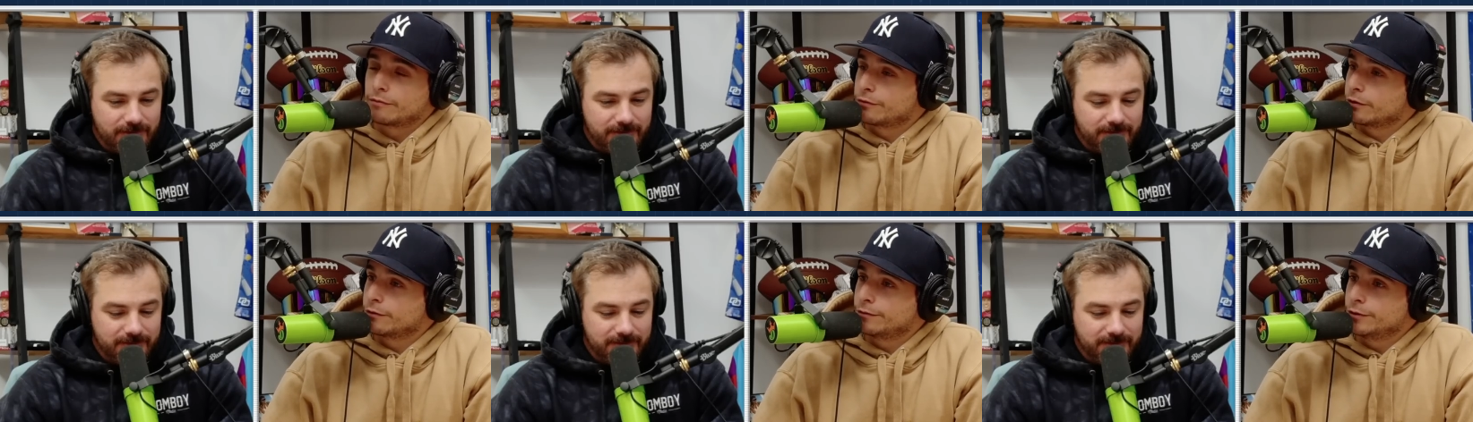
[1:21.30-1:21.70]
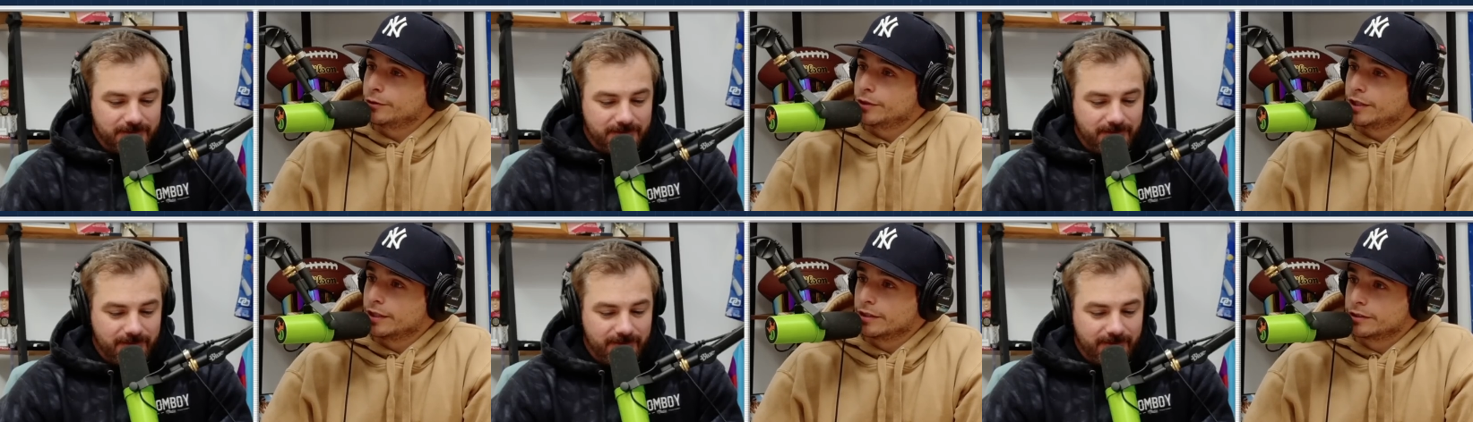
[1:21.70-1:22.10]
Speaker 1: for a few
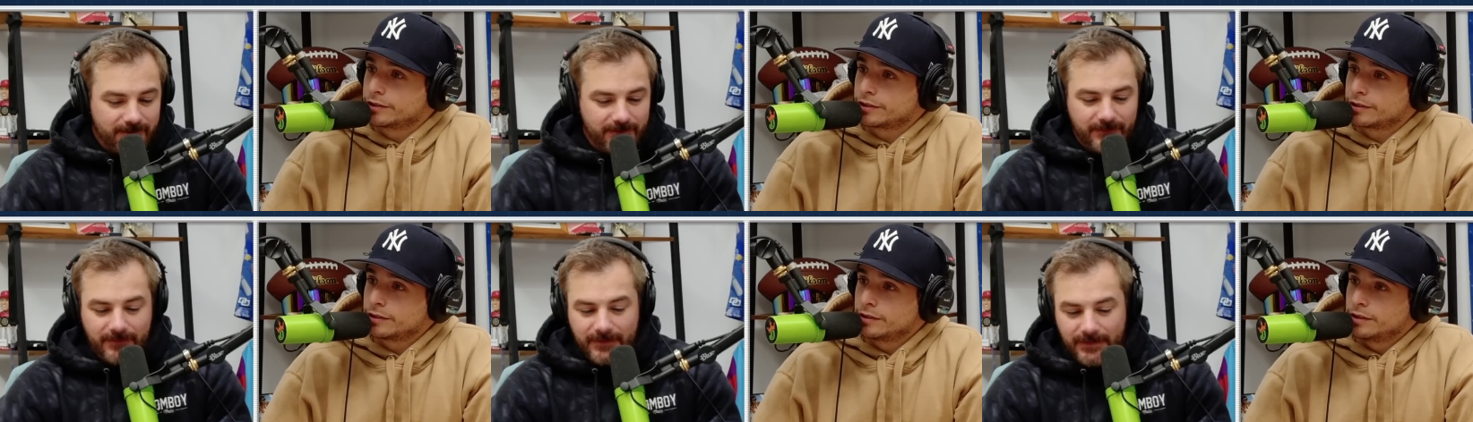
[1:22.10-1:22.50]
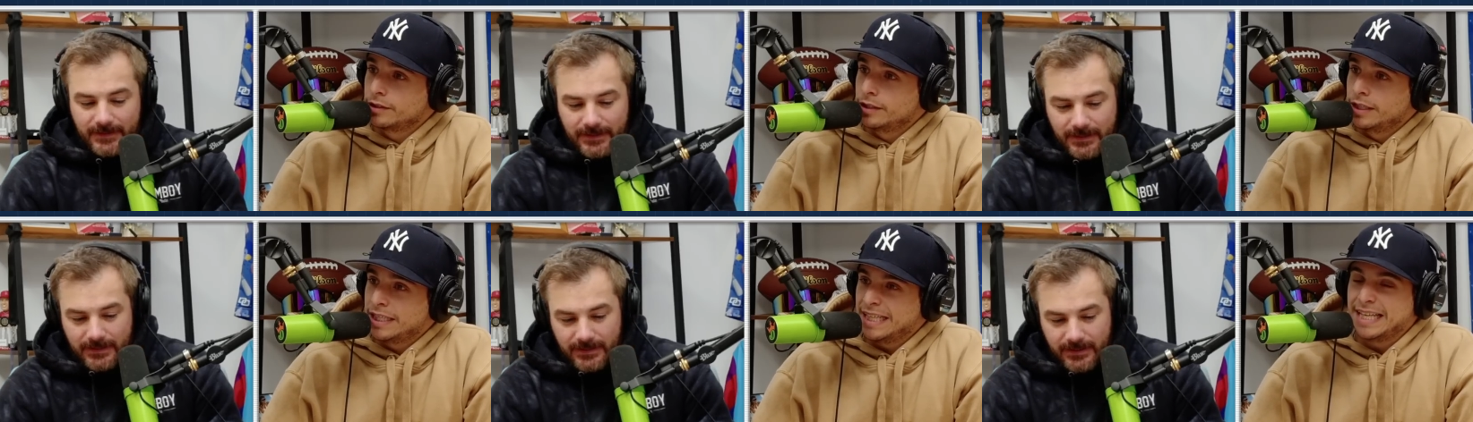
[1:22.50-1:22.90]
years.
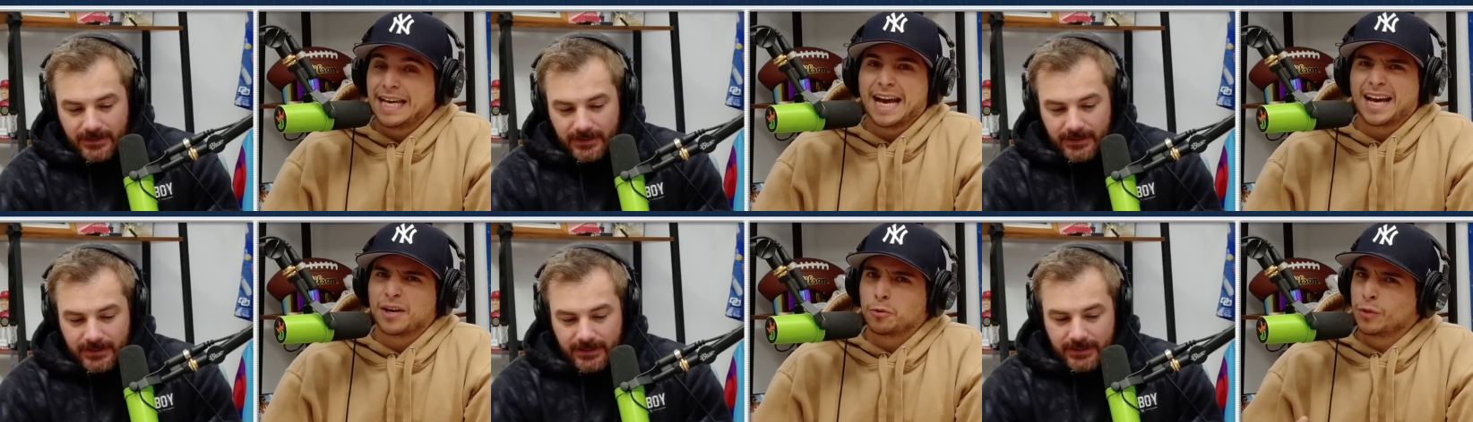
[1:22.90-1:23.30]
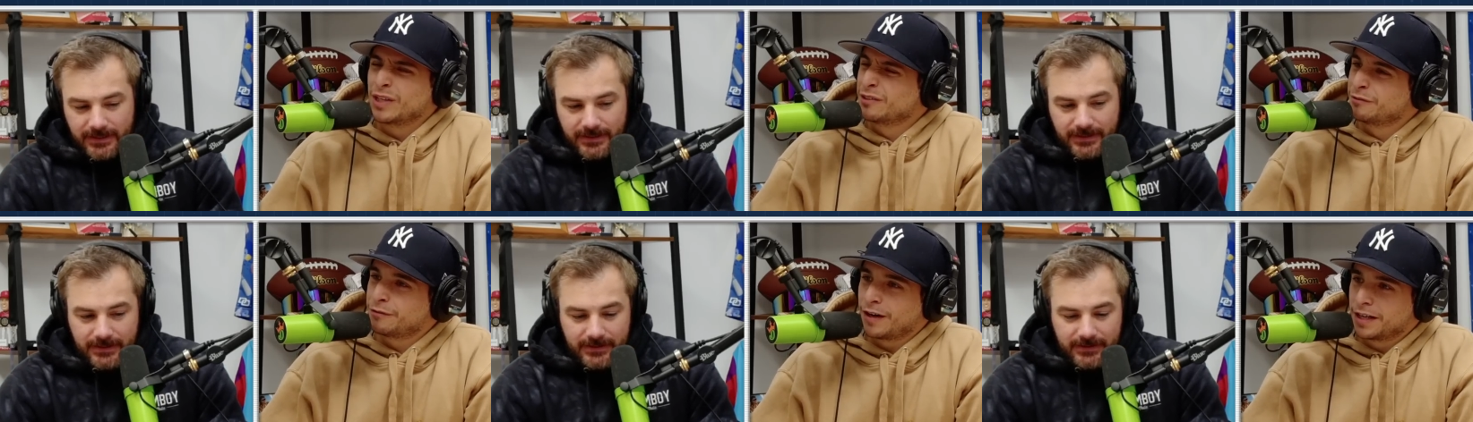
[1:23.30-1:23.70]
He had a
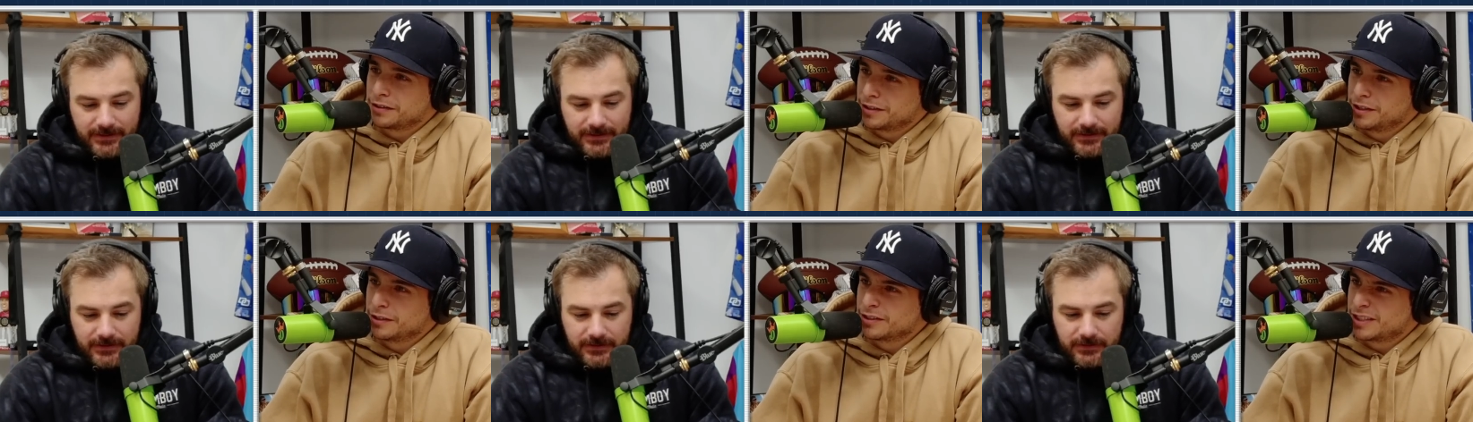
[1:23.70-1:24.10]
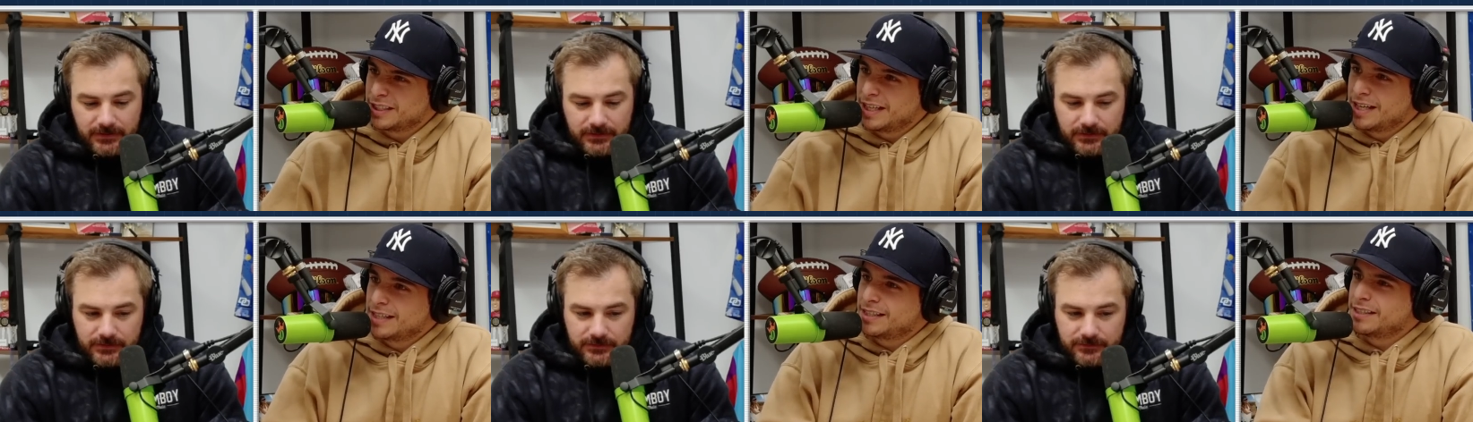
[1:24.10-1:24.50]
weird final year as a
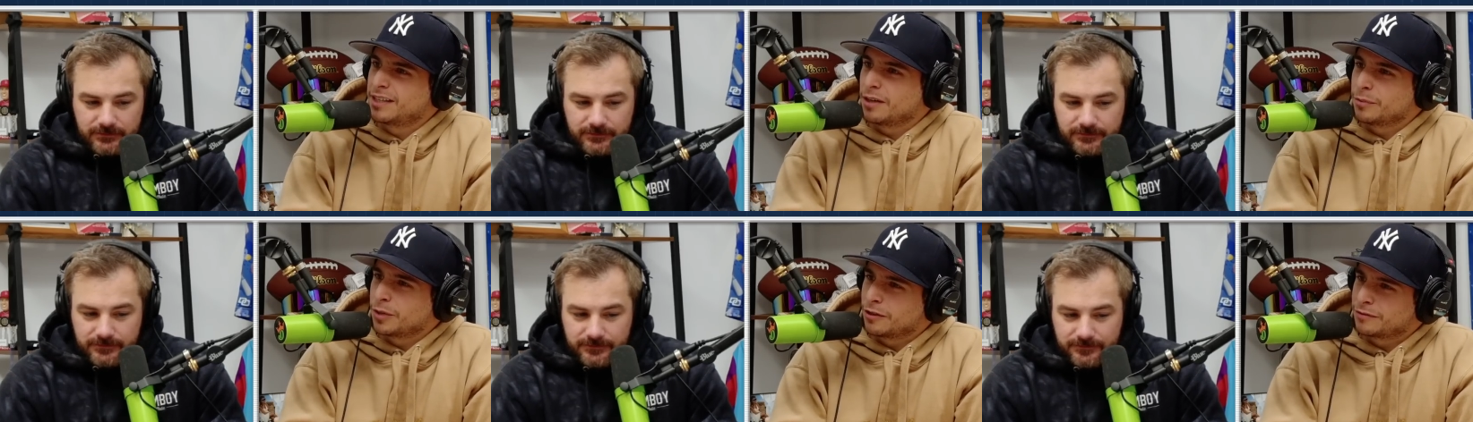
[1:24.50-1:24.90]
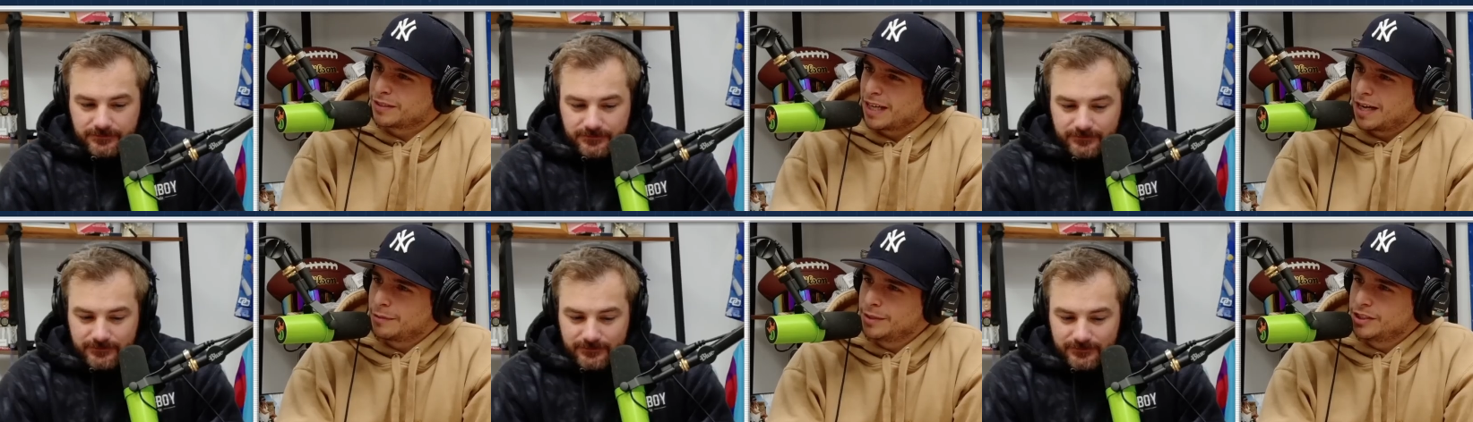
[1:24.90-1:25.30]
Yankee, coming off
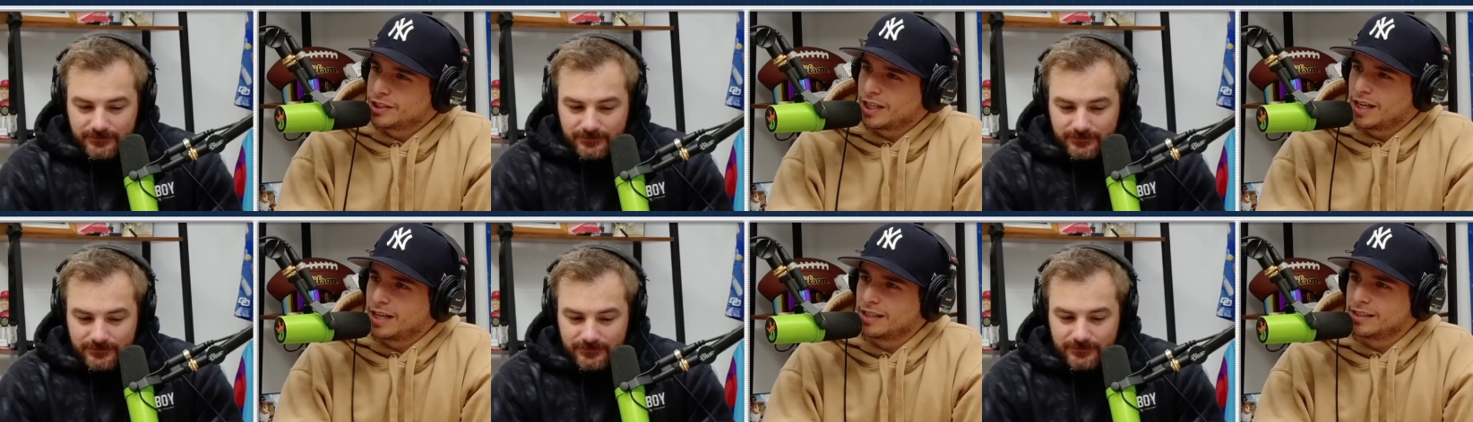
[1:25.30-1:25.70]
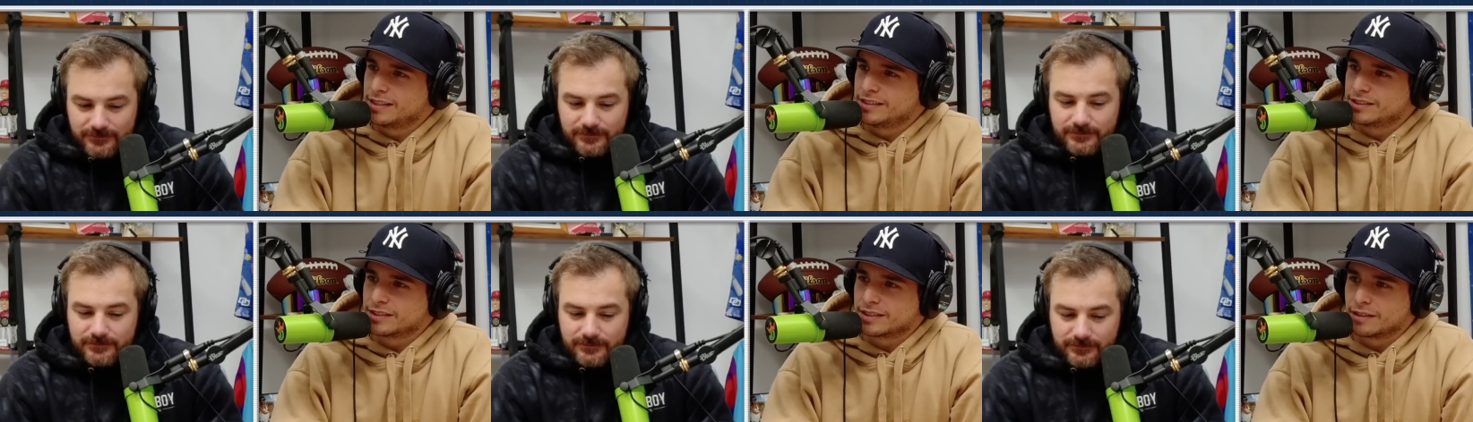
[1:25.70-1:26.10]
Tommy John, and
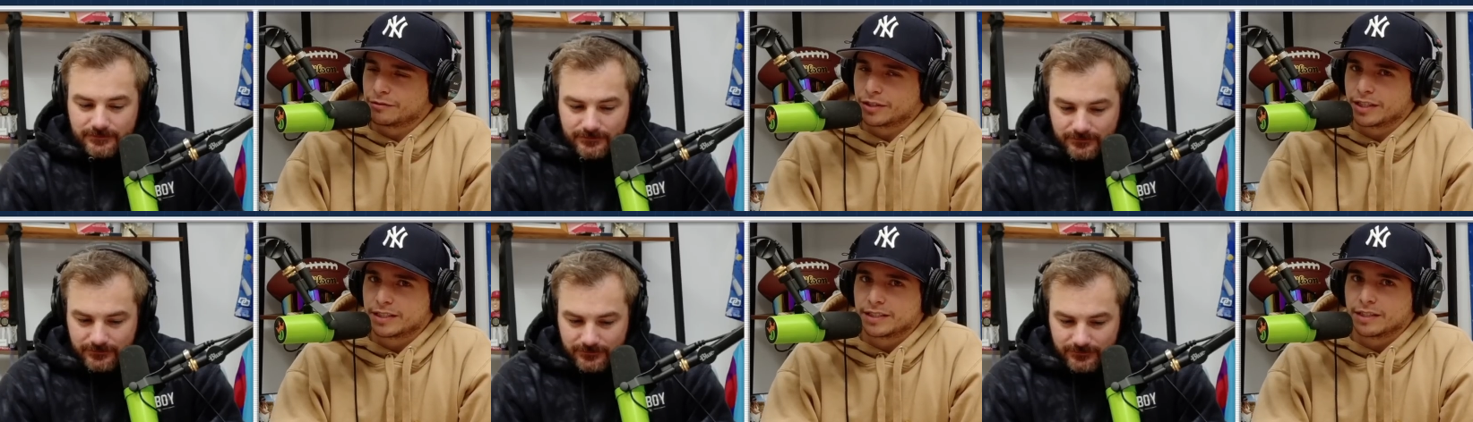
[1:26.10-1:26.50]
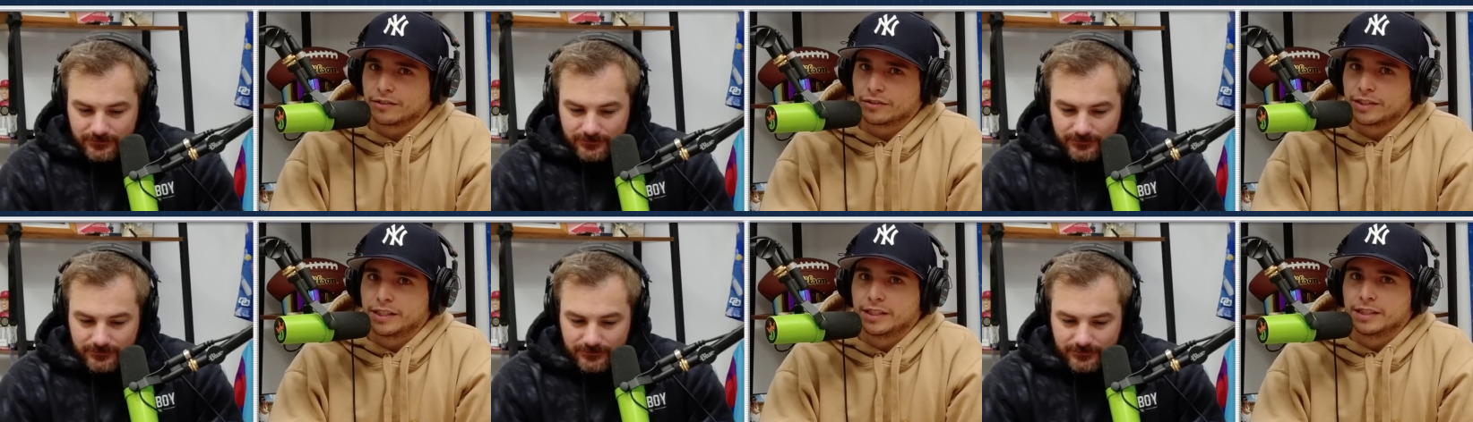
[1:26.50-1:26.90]
he just never got
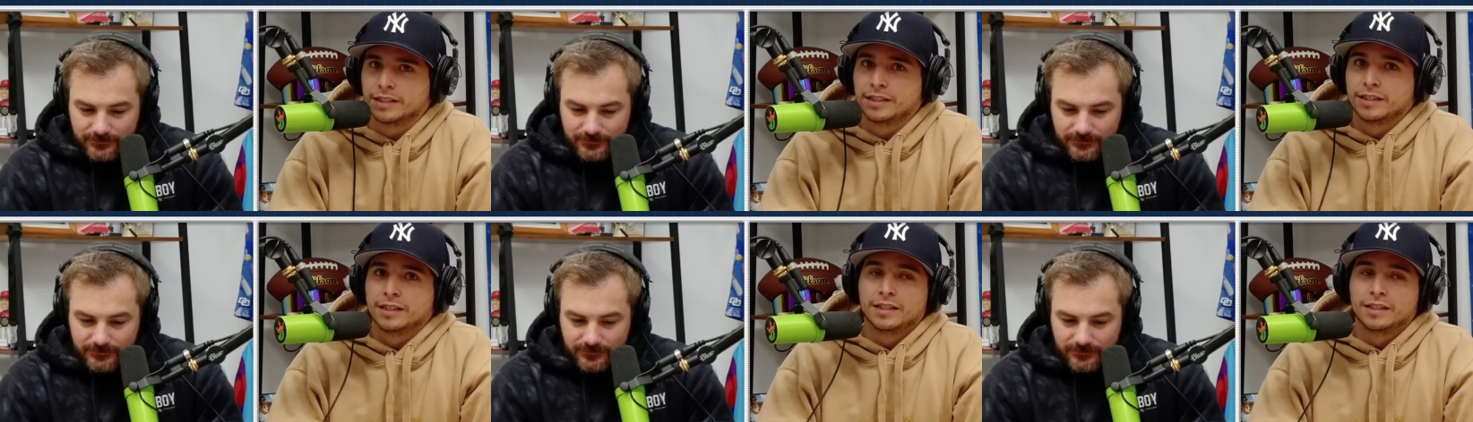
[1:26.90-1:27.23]
settled in.